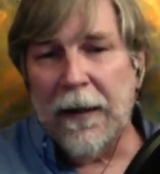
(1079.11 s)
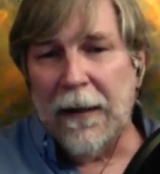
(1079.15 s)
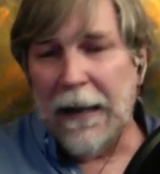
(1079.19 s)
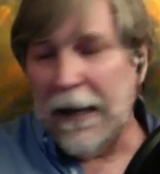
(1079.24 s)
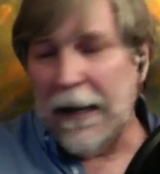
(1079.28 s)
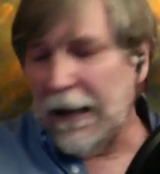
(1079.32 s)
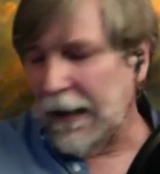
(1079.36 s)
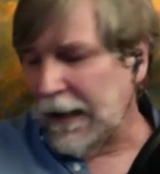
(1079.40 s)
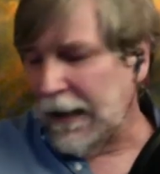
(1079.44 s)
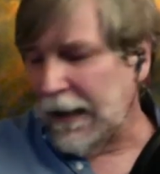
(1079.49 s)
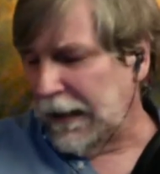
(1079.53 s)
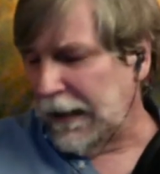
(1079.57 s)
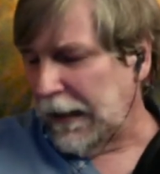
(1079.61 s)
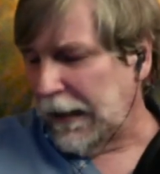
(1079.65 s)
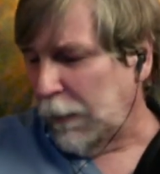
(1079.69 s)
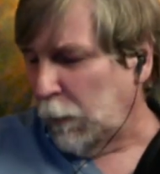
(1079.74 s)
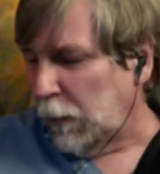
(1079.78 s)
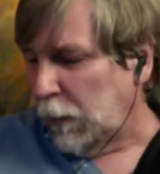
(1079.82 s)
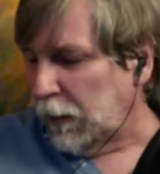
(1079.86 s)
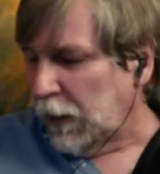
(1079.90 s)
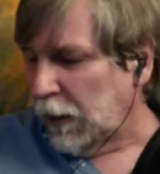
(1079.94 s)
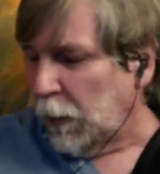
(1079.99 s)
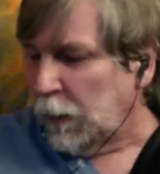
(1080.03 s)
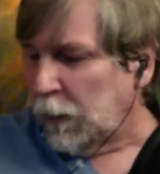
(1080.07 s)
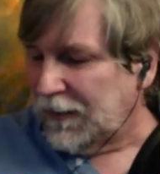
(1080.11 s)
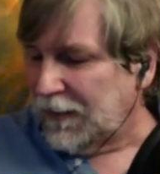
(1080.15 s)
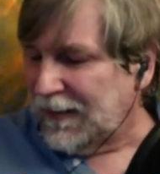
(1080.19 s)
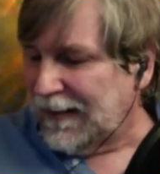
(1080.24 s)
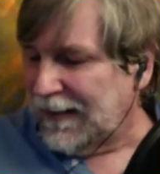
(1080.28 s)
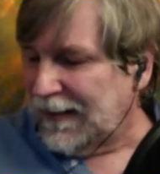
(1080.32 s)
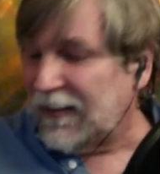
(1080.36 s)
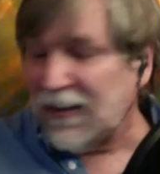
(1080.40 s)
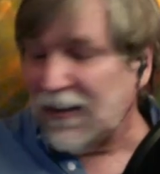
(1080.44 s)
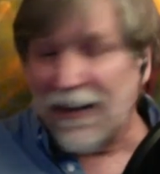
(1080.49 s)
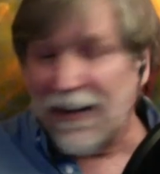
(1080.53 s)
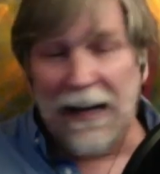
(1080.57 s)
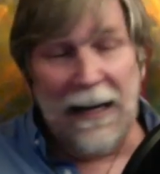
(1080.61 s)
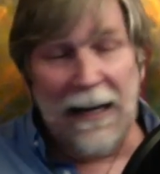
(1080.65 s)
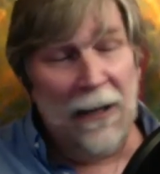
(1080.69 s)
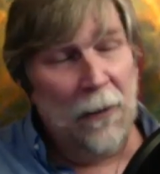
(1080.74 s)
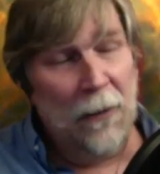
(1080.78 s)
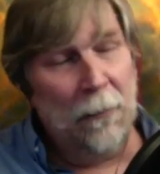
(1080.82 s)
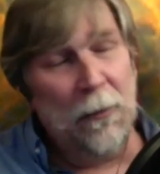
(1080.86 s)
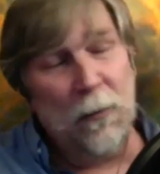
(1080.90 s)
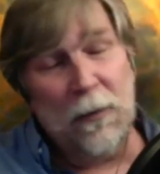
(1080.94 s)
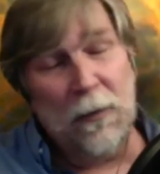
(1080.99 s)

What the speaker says: And I won't go into detail, but we